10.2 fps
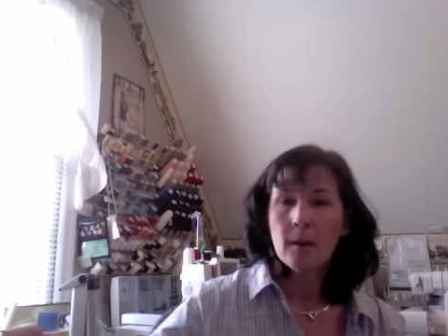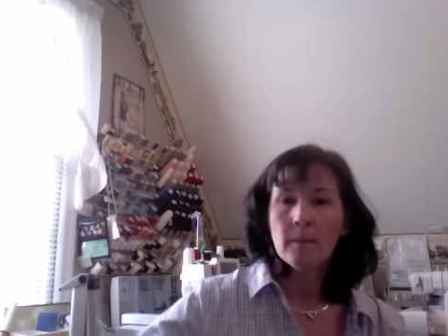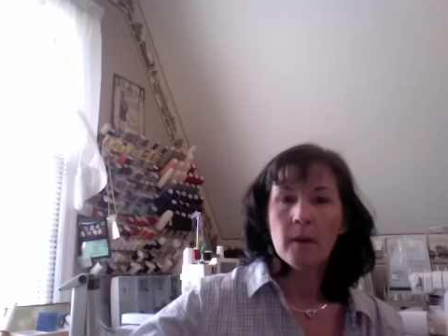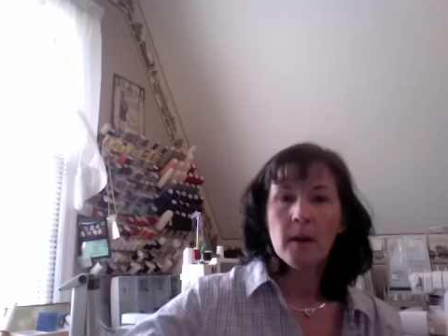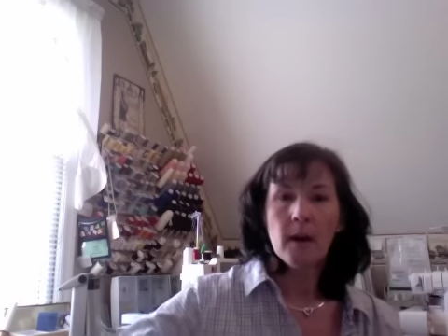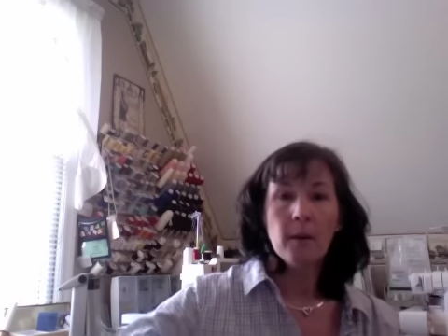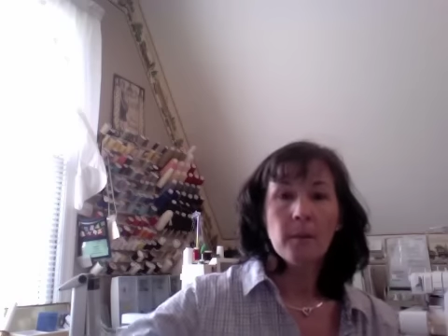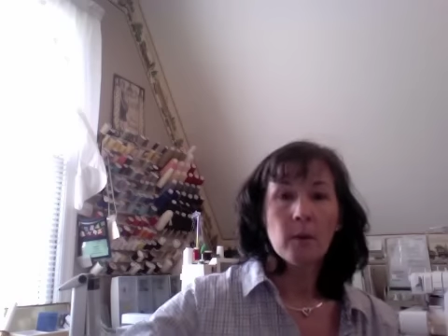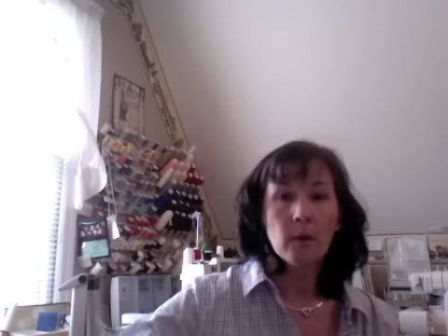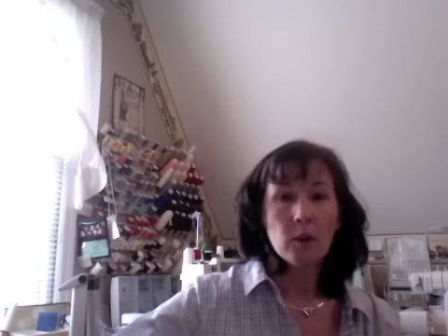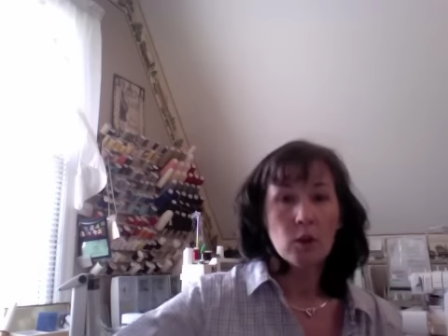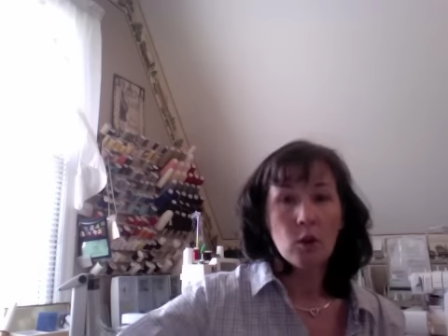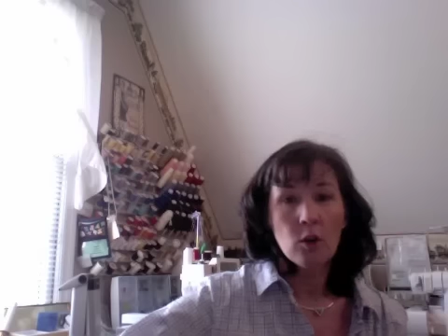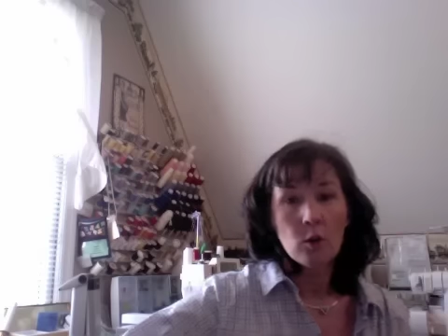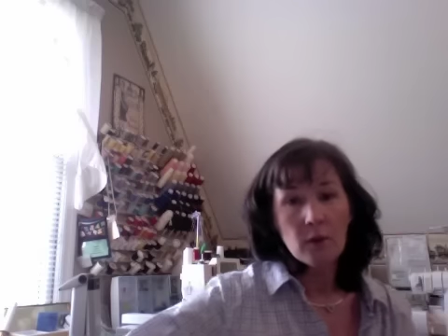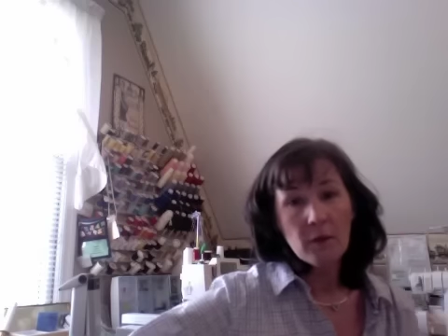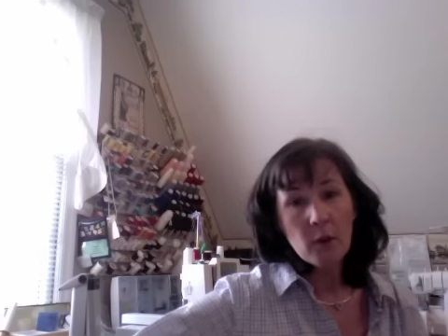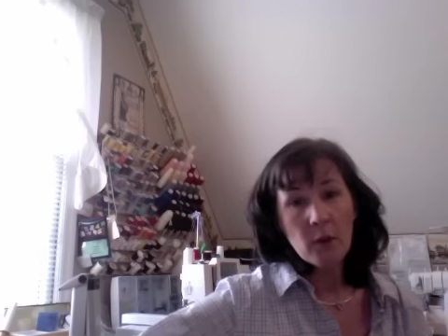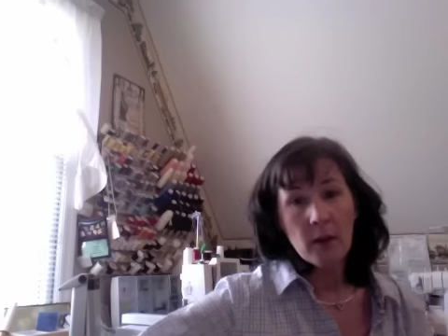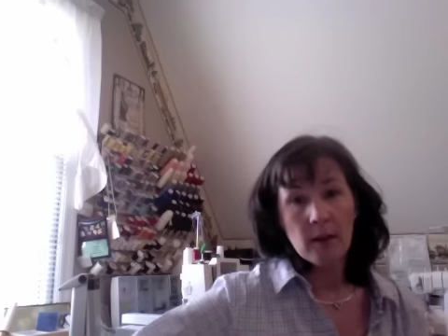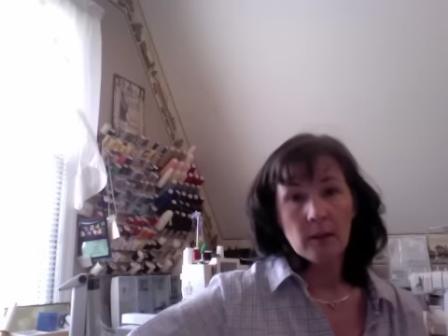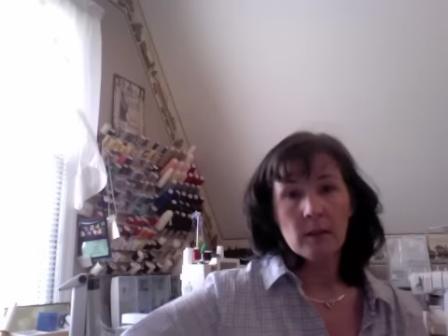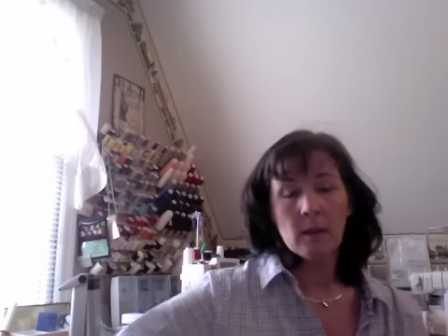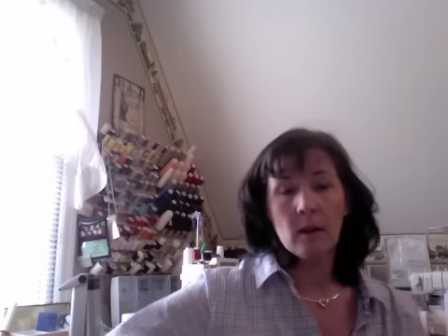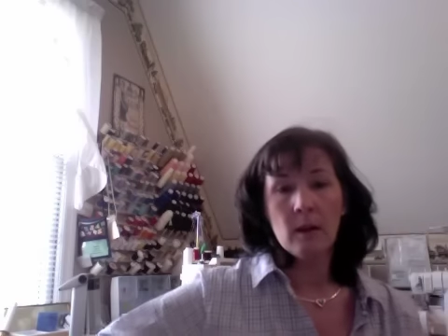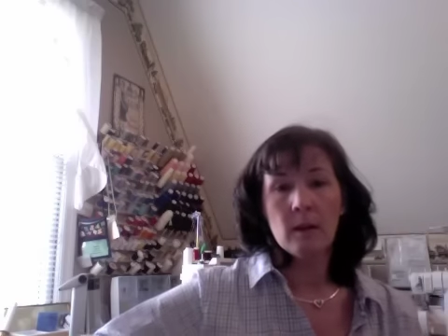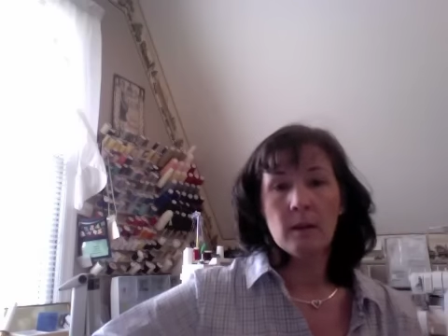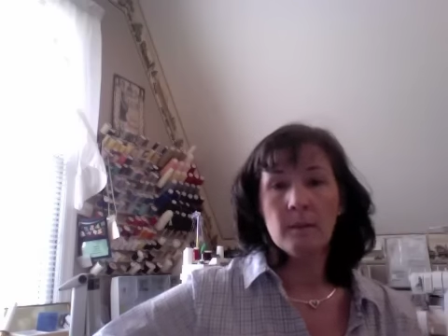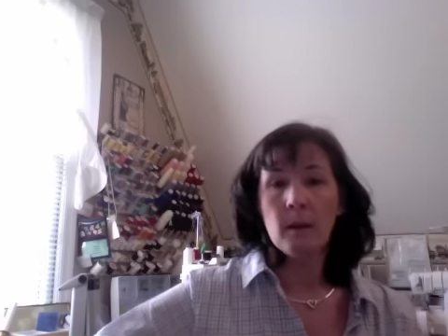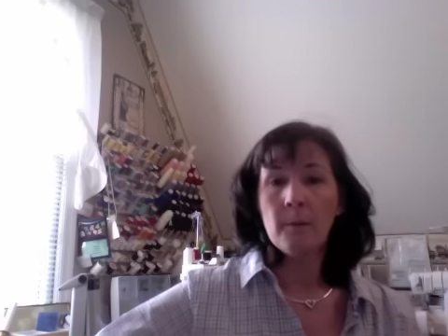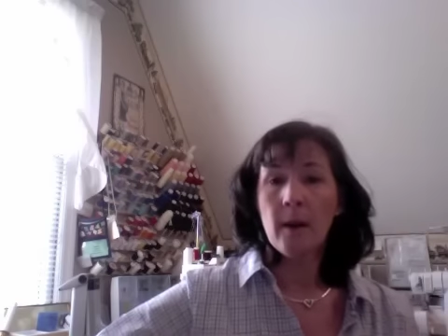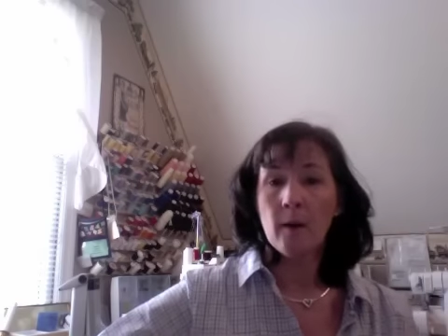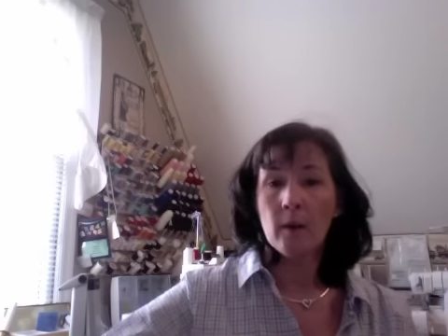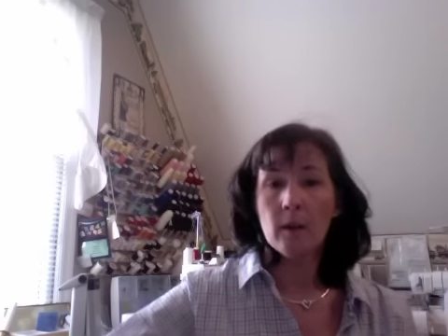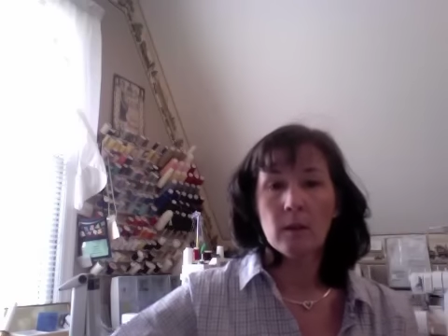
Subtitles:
but I'm going to show you a few things about it.